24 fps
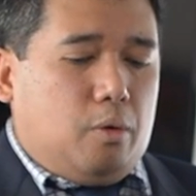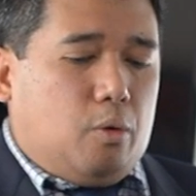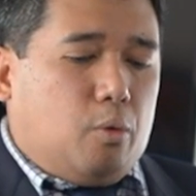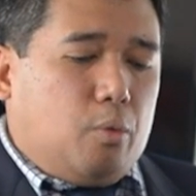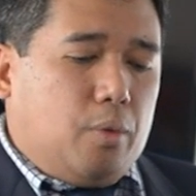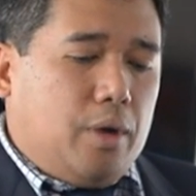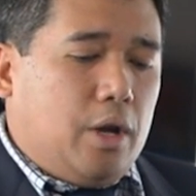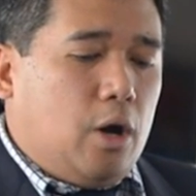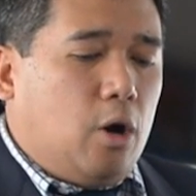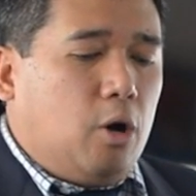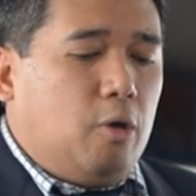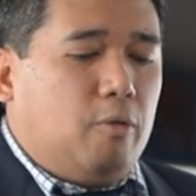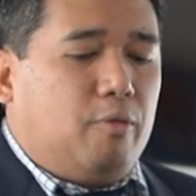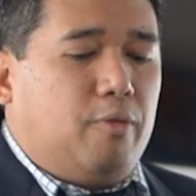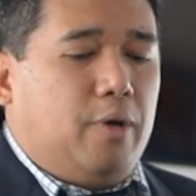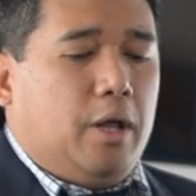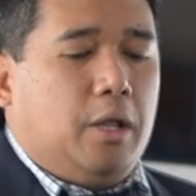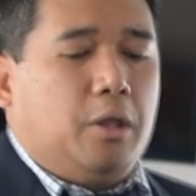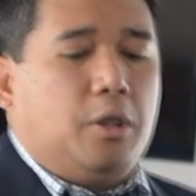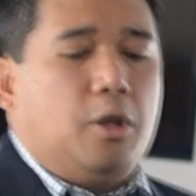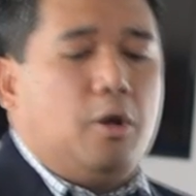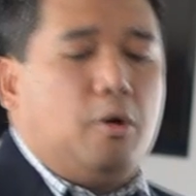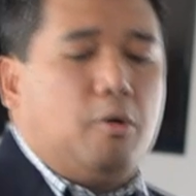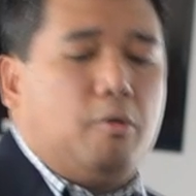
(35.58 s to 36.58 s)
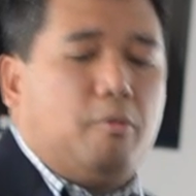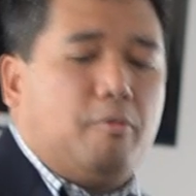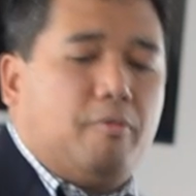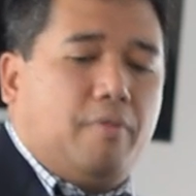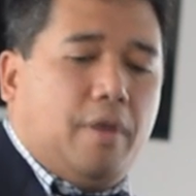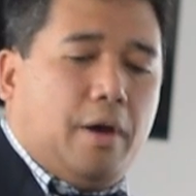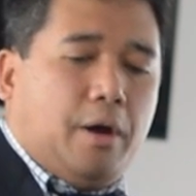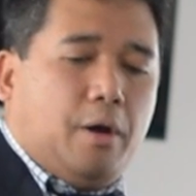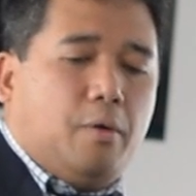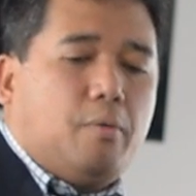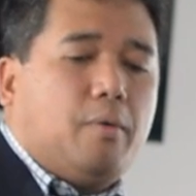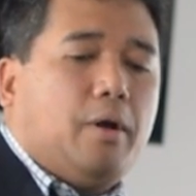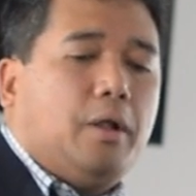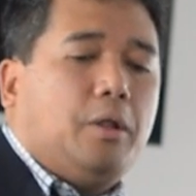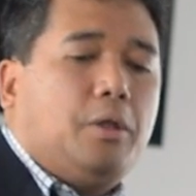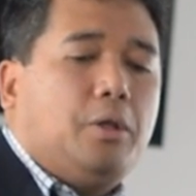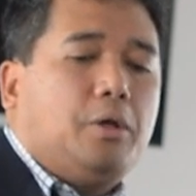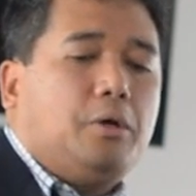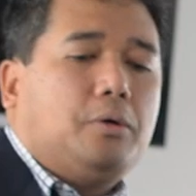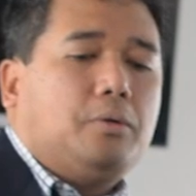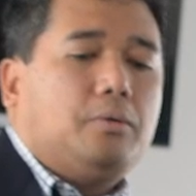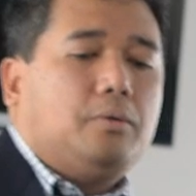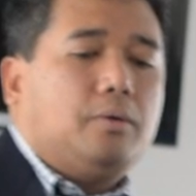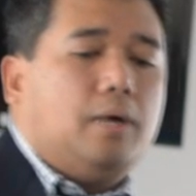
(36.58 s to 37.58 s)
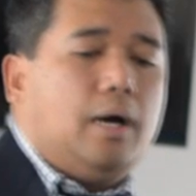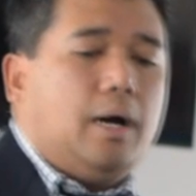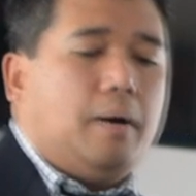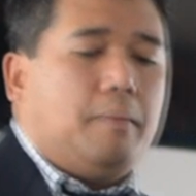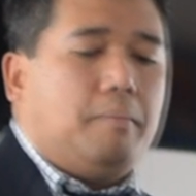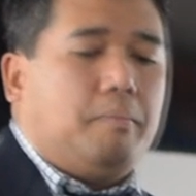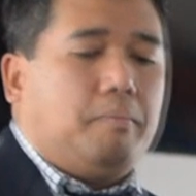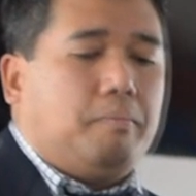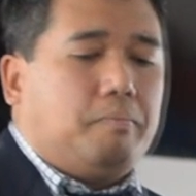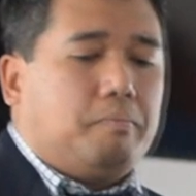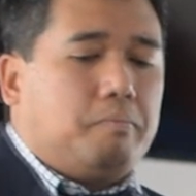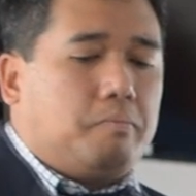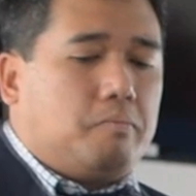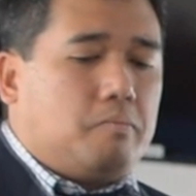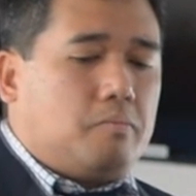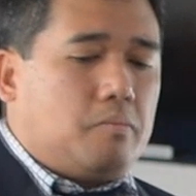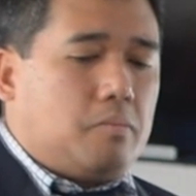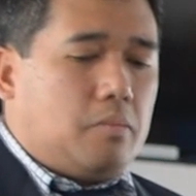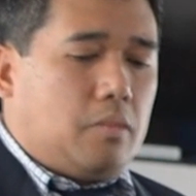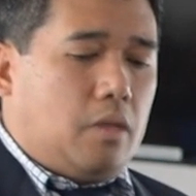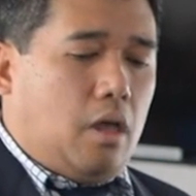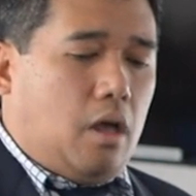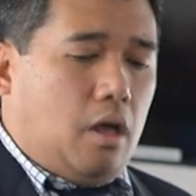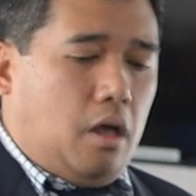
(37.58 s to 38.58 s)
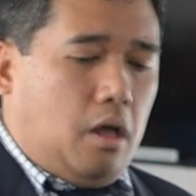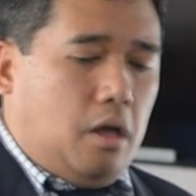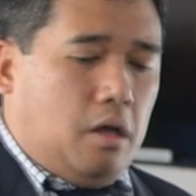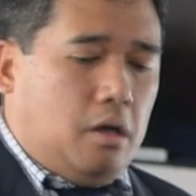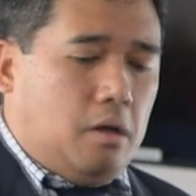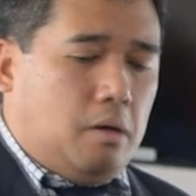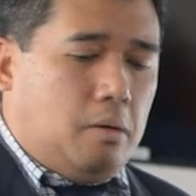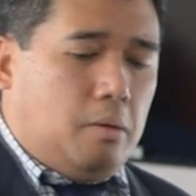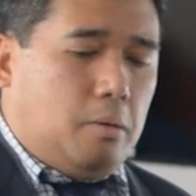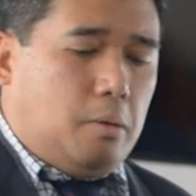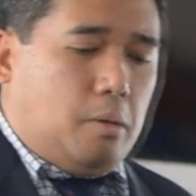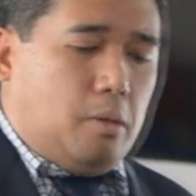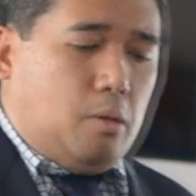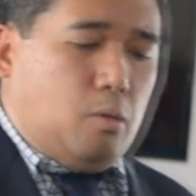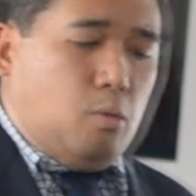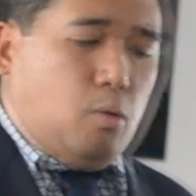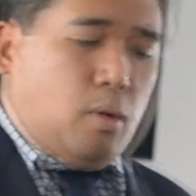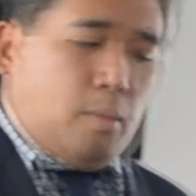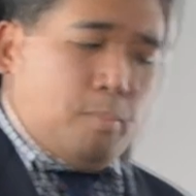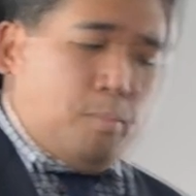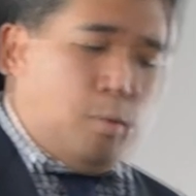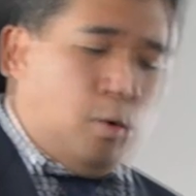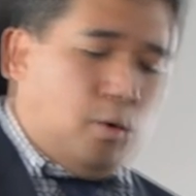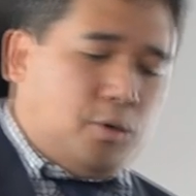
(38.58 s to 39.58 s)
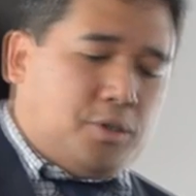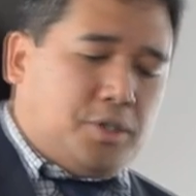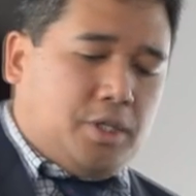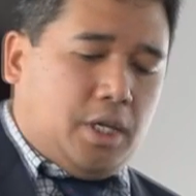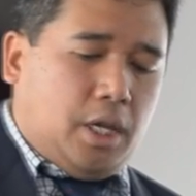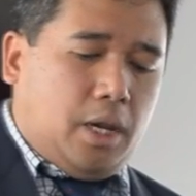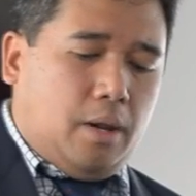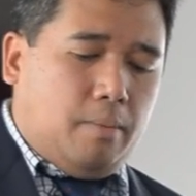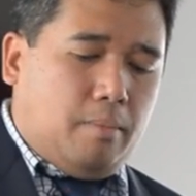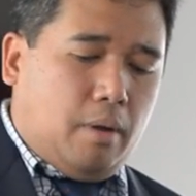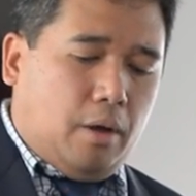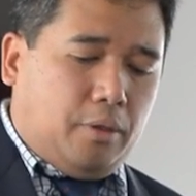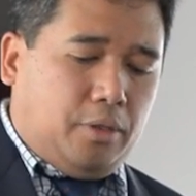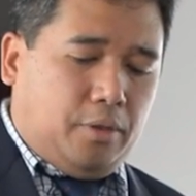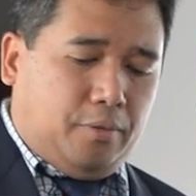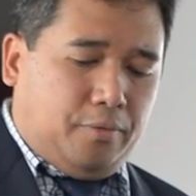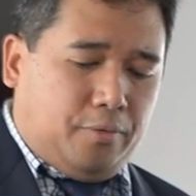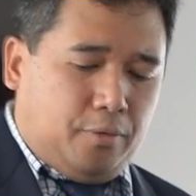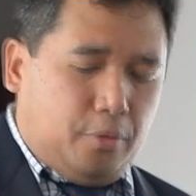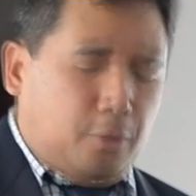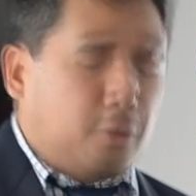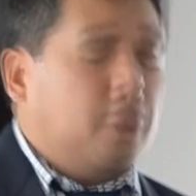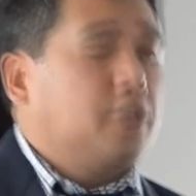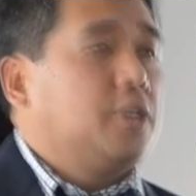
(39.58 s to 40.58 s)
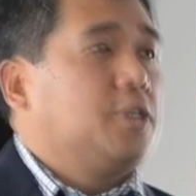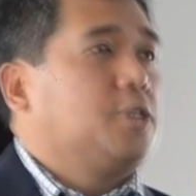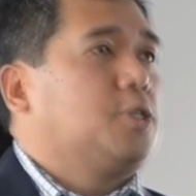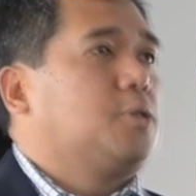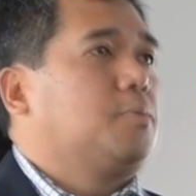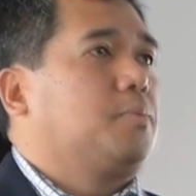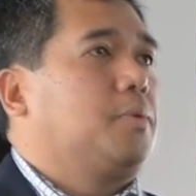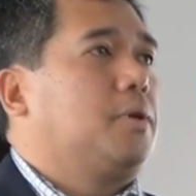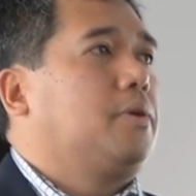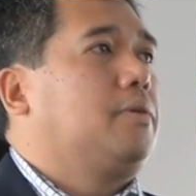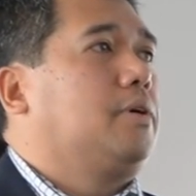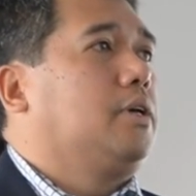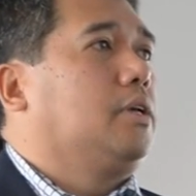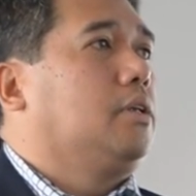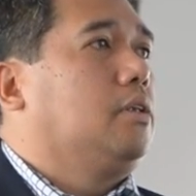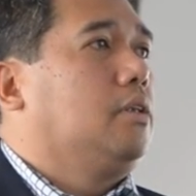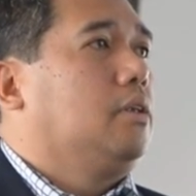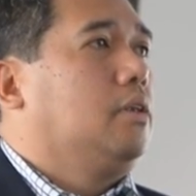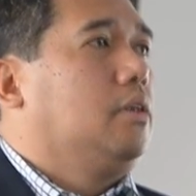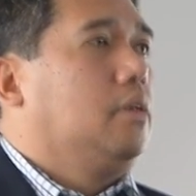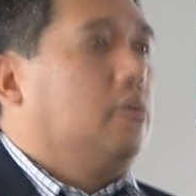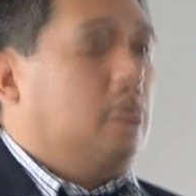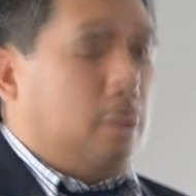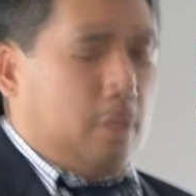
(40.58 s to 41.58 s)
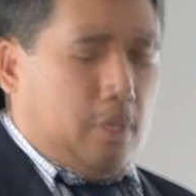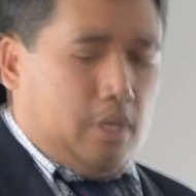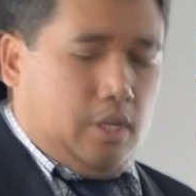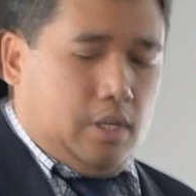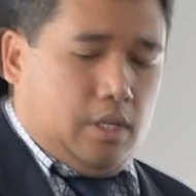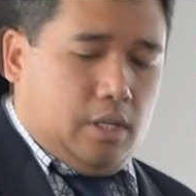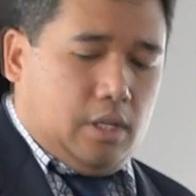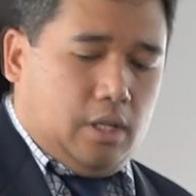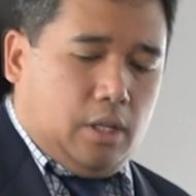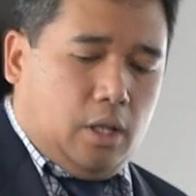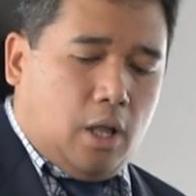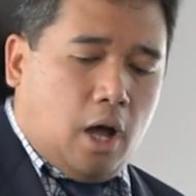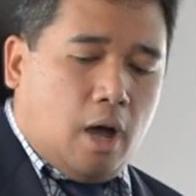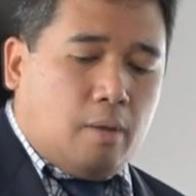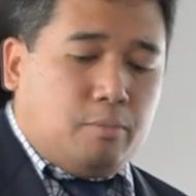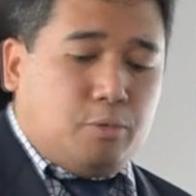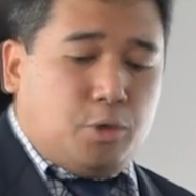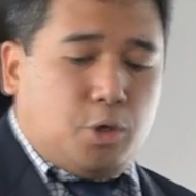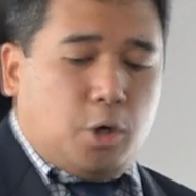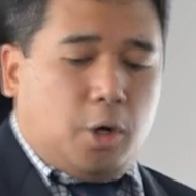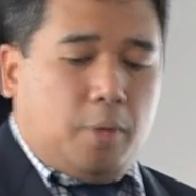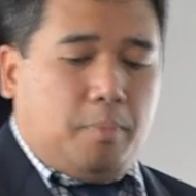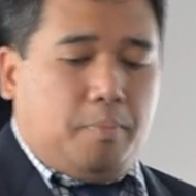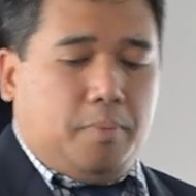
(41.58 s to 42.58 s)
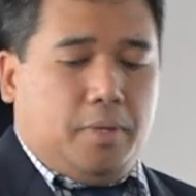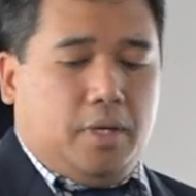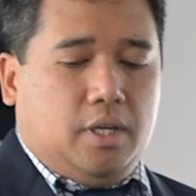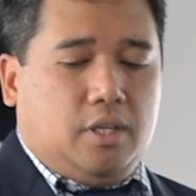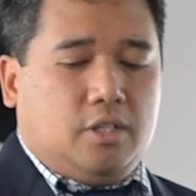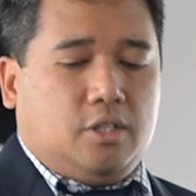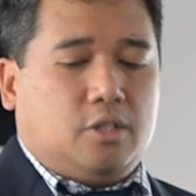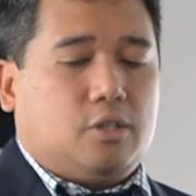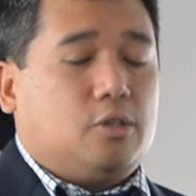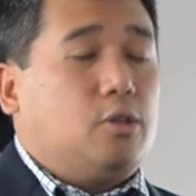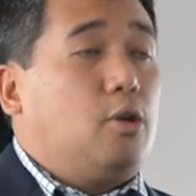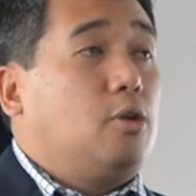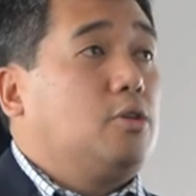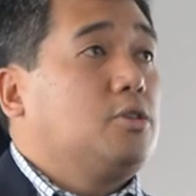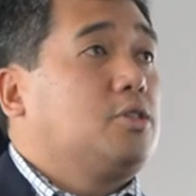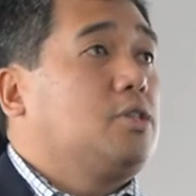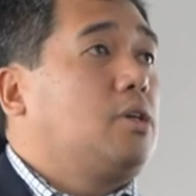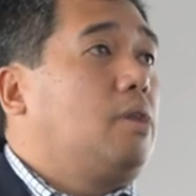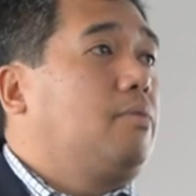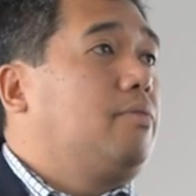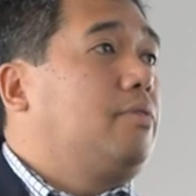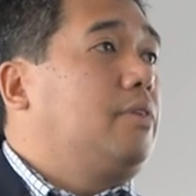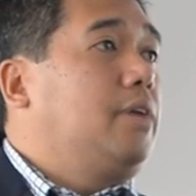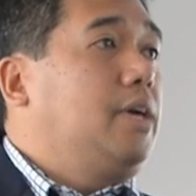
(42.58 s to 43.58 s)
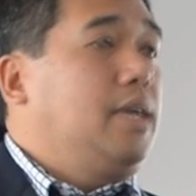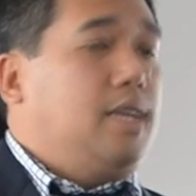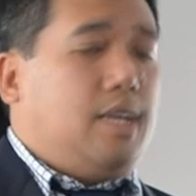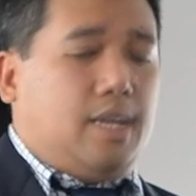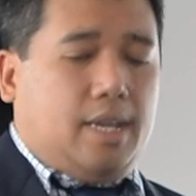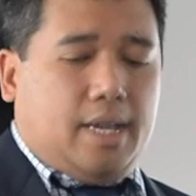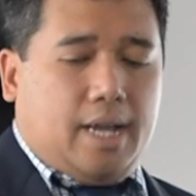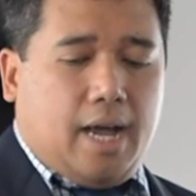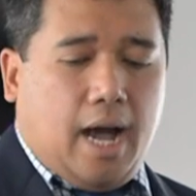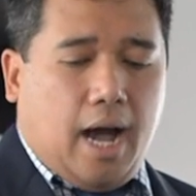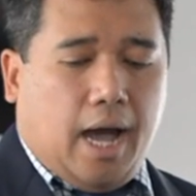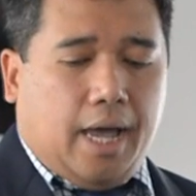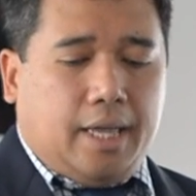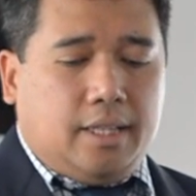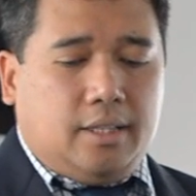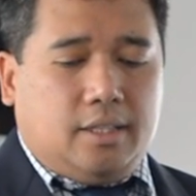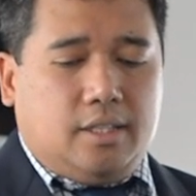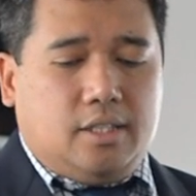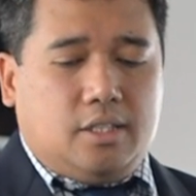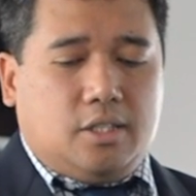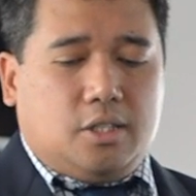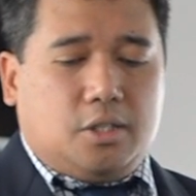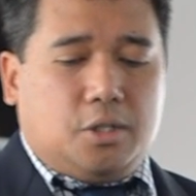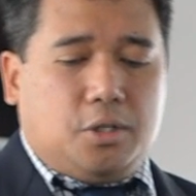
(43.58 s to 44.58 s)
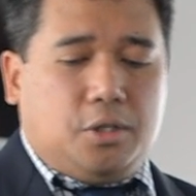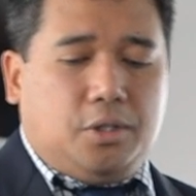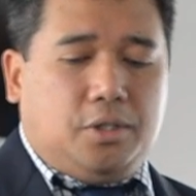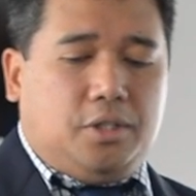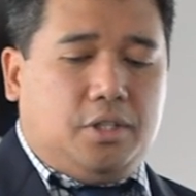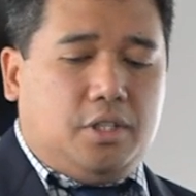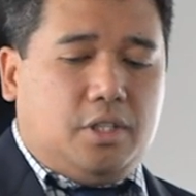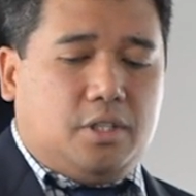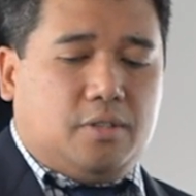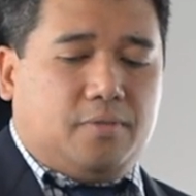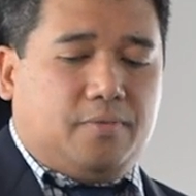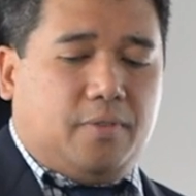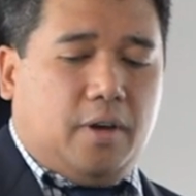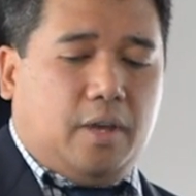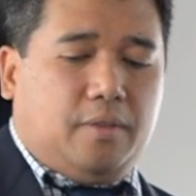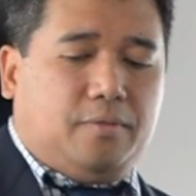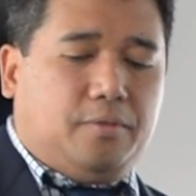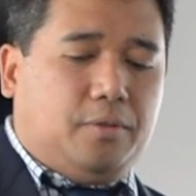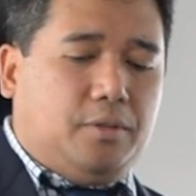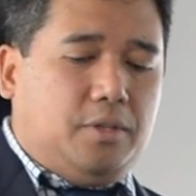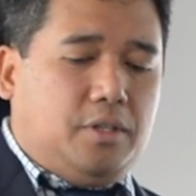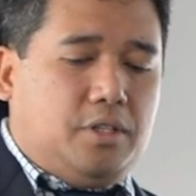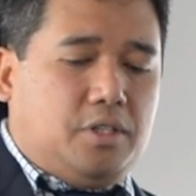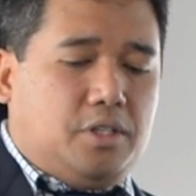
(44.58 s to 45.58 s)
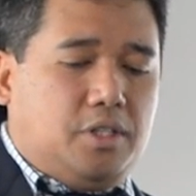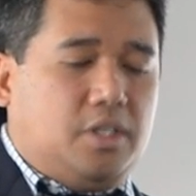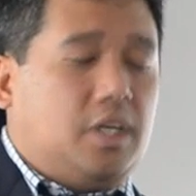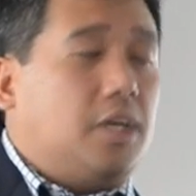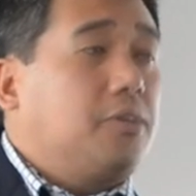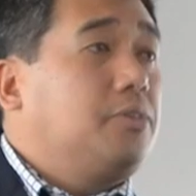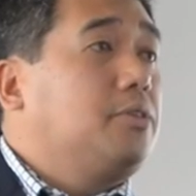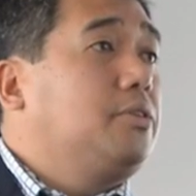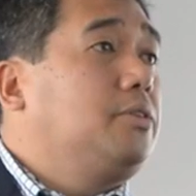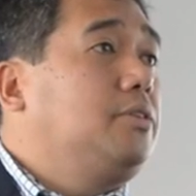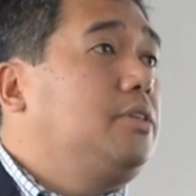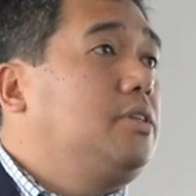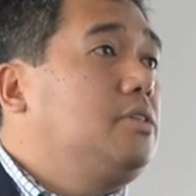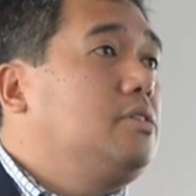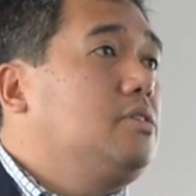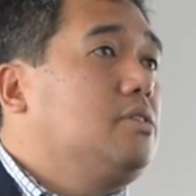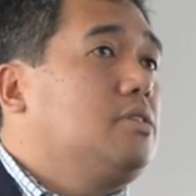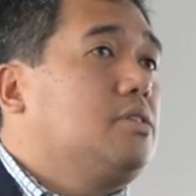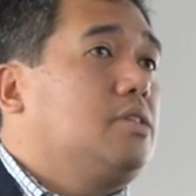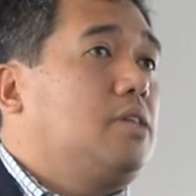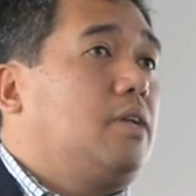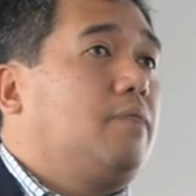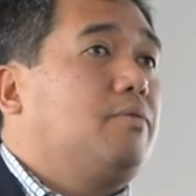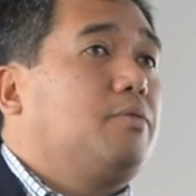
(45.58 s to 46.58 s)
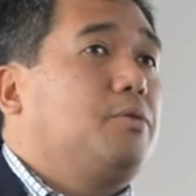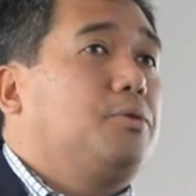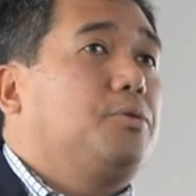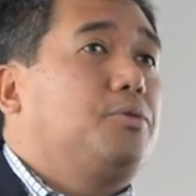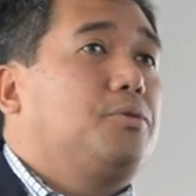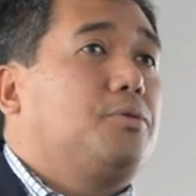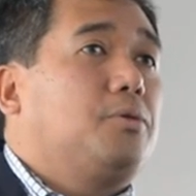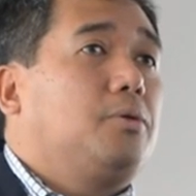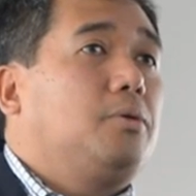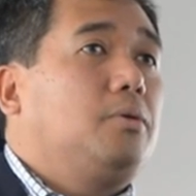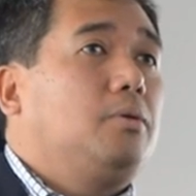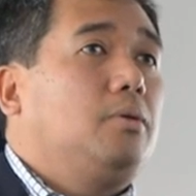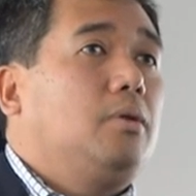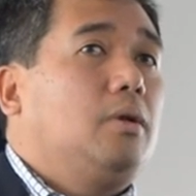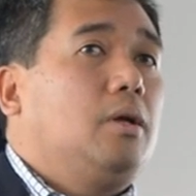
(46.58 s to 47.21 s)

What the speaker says: We all very well know what Paul said about the fruit of the Spirit. Love, joy, peace, long-suffering, kindness, goodness, faithfulness, gentleness, self-control.